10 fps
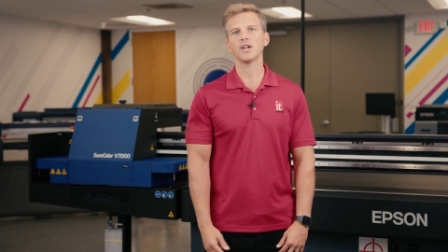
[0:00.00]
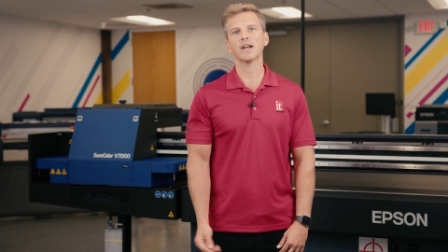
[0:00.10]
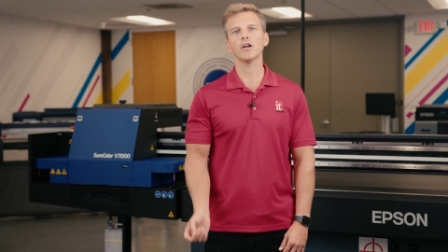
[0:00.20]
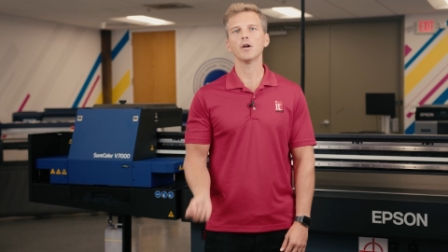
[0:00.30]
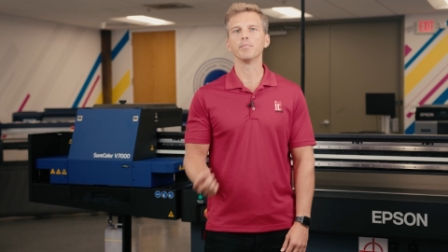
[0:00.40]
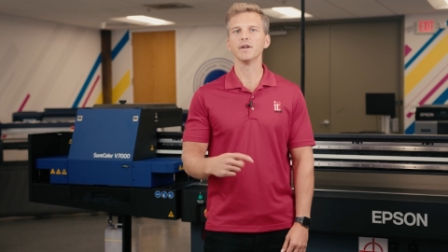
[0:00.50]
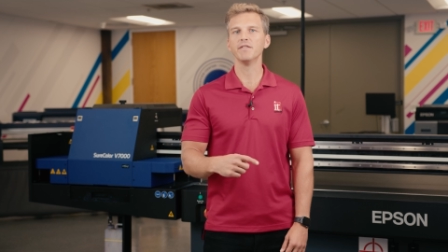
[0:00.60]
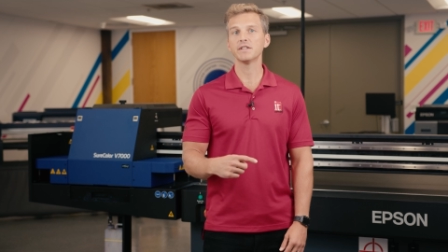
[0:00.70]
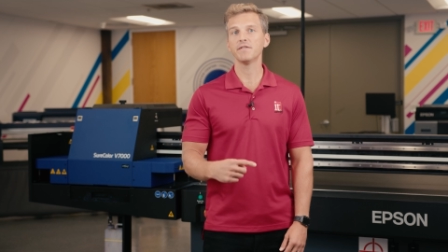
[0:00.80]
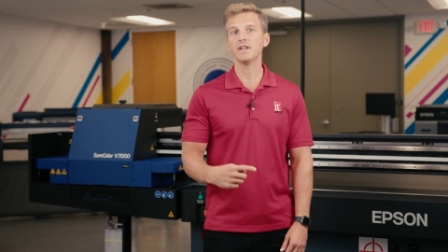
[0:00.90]
check out our
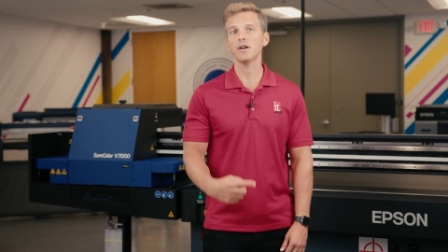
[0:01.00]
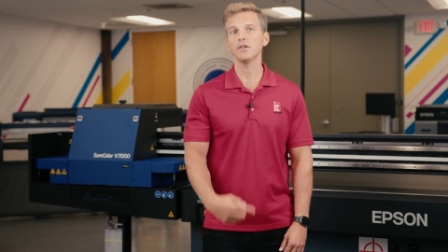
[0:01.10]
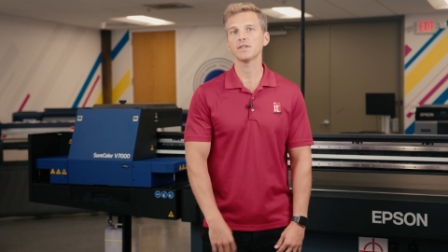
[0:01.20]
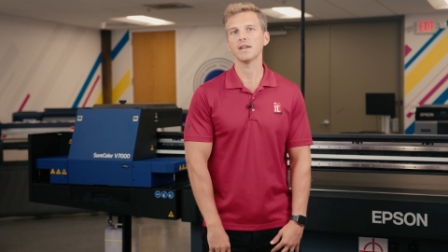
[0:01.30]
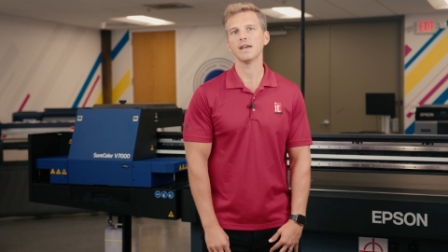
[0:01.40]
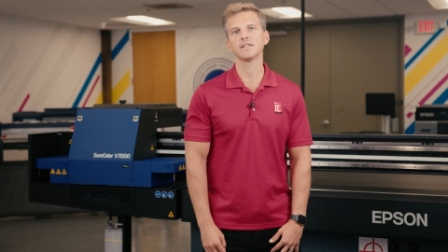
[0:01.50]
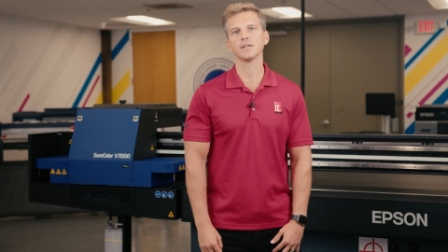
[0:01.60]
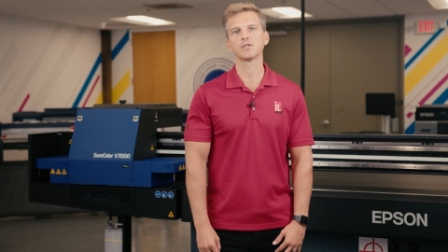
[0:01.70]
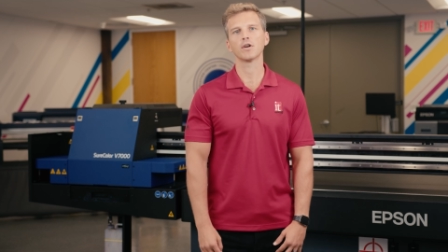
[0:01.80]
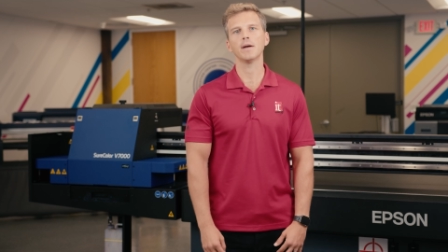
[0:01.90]
previous videos and
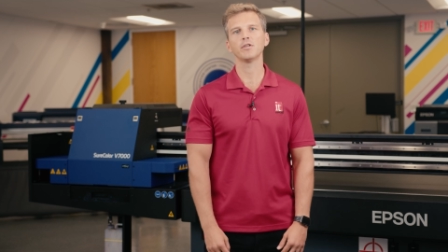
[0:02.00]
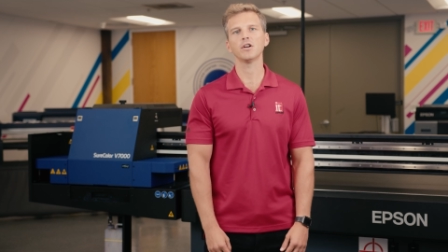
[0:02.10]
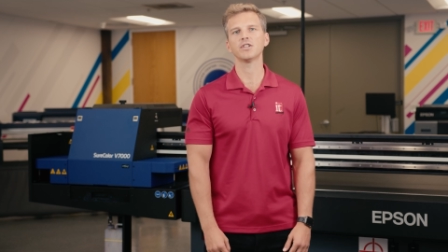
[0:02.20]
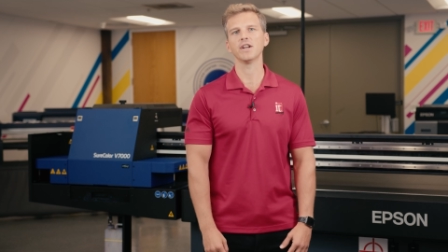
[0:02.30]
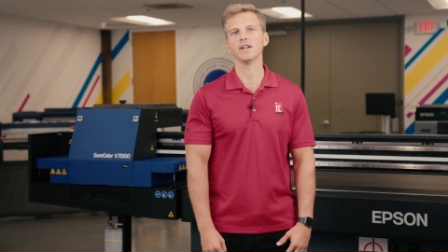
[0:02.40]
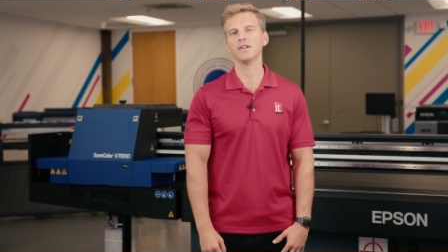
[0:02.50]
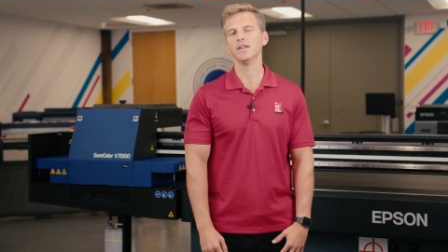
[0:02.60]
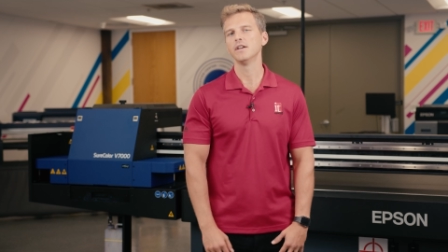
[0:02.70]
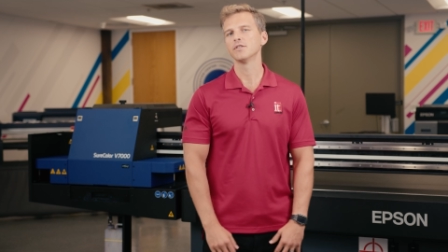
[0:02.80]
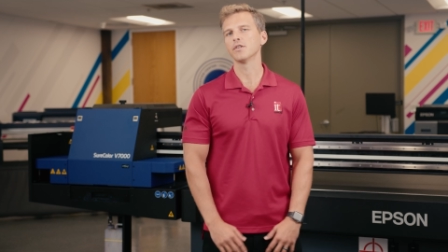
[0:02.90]
subscribe to our channel
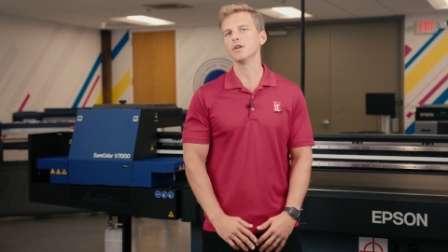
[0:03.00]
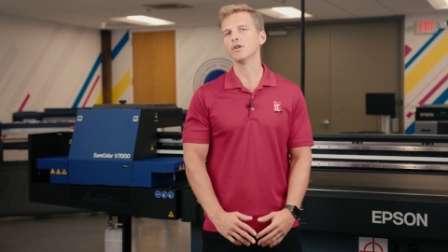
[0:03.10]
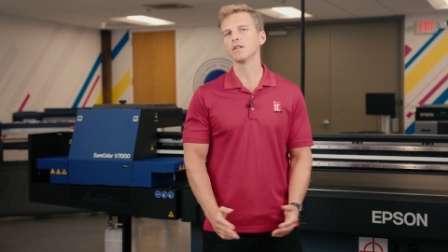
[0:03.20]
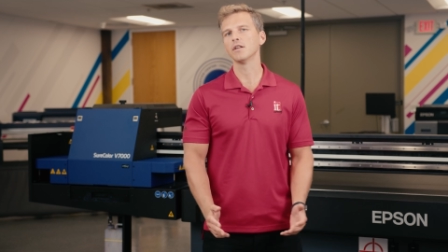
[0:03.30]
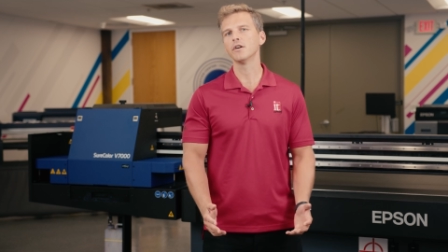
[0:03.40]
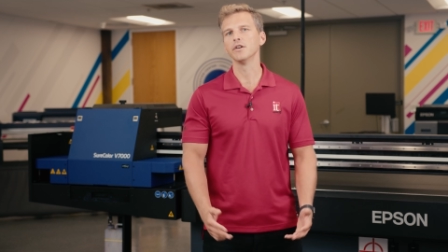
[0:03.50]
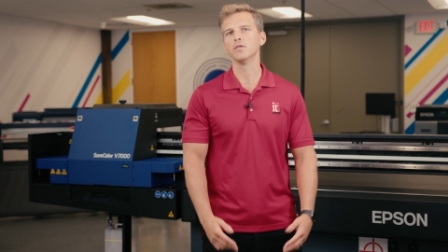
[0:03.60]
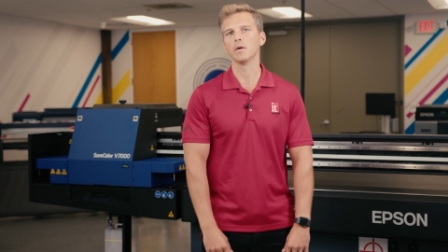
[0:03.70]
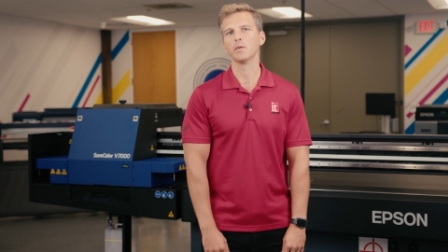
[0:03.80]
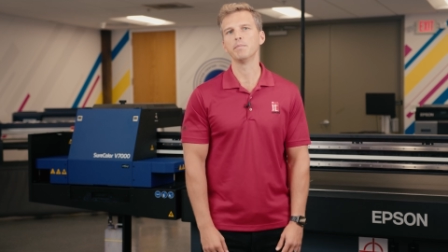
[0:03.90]
so that you're
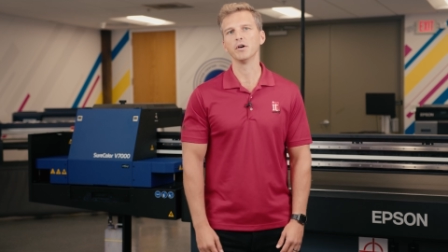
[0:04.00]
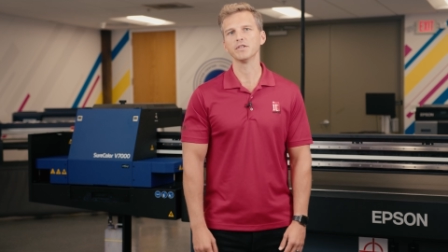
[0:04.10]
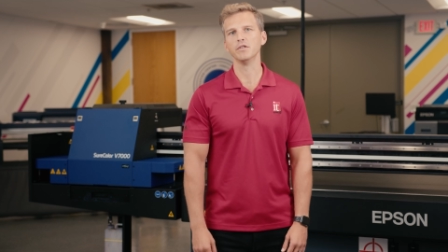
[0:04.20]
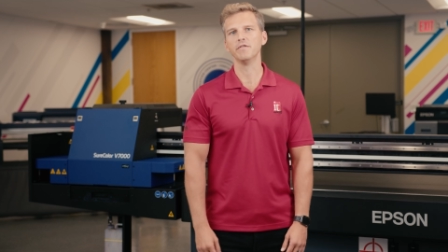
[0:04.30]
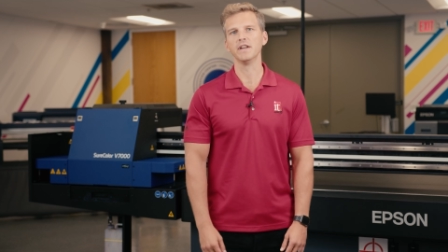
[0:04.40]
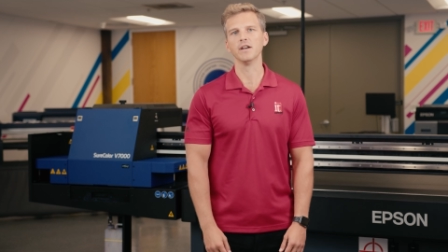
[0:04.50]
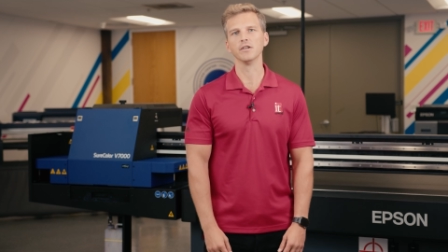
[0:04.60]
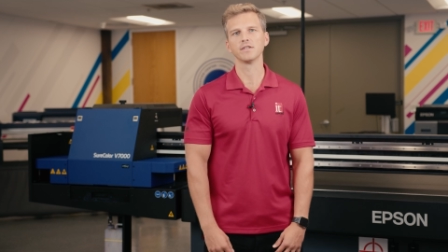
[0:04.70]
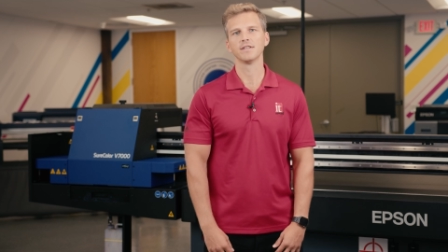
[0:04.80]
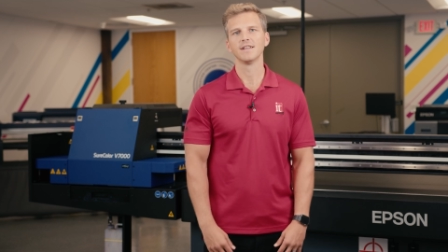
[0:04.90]
alerted when we post new
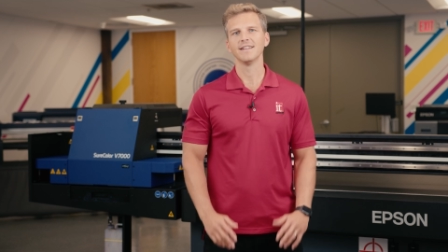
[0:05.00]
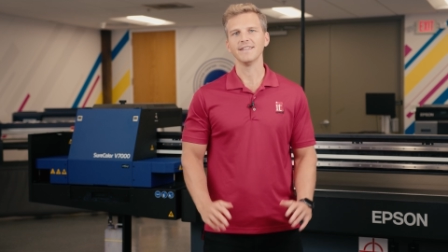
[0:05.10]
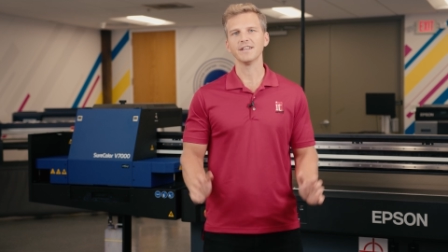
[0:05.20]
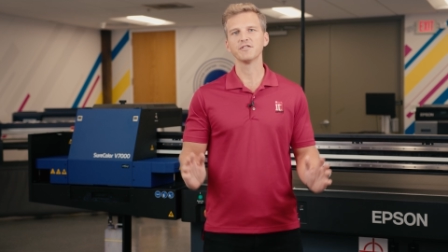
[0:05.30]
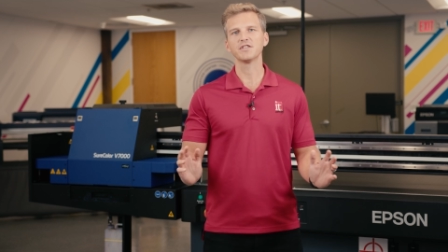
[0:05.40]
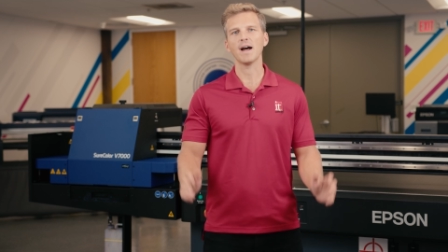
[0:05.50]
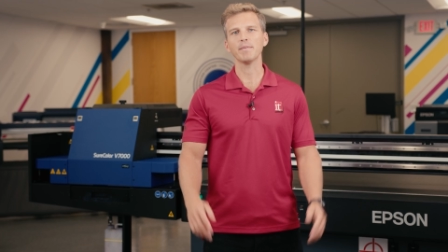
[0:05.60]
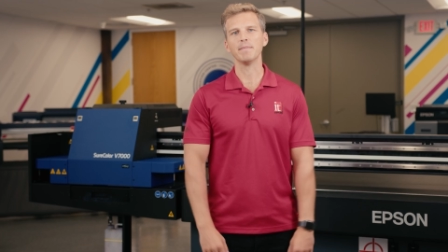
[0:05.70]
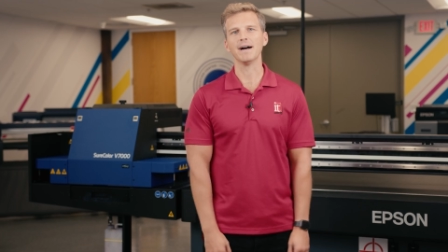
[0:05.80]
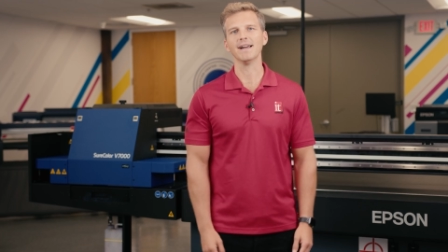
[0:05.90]
videos. Thanks for
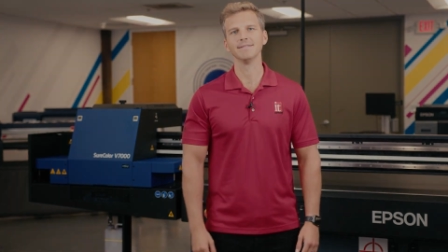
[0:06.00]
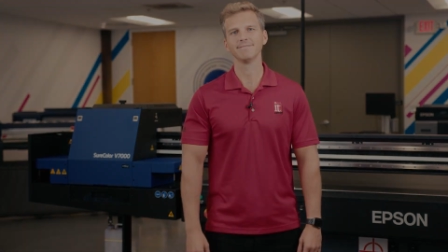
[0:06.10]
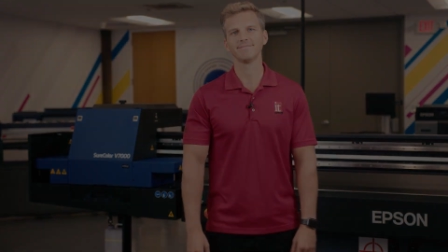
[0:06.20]
stopping by.